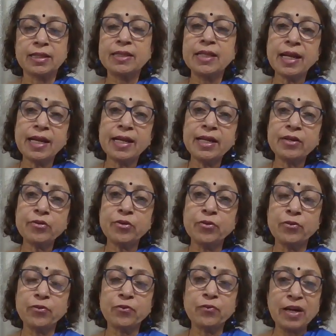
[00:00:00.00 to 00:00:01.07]
There,
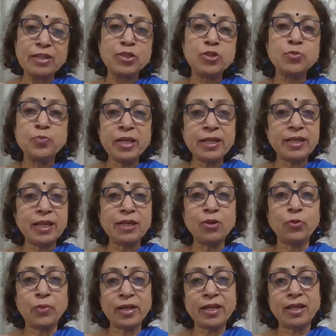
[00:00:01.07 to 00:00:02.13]
while speaking
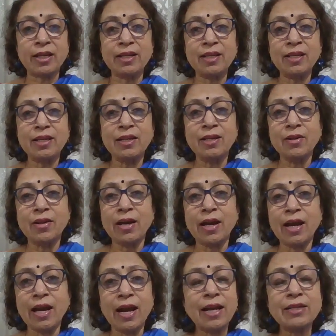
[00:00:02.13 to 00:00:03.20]
quickly
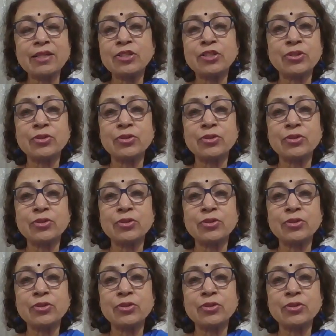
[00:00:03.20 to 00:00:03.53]
and